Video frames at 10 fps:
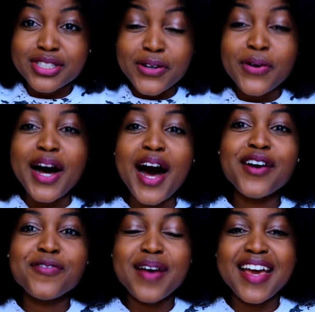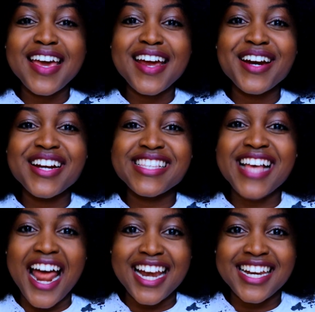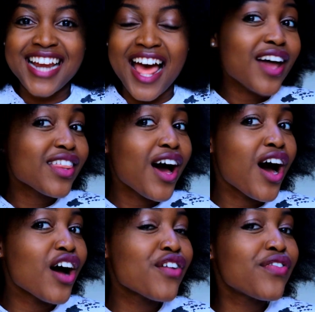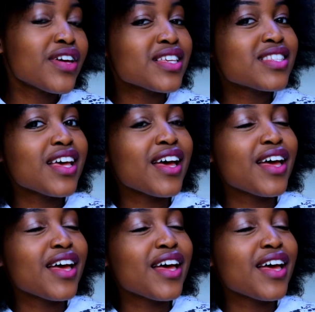so half my hair is undone. Other half is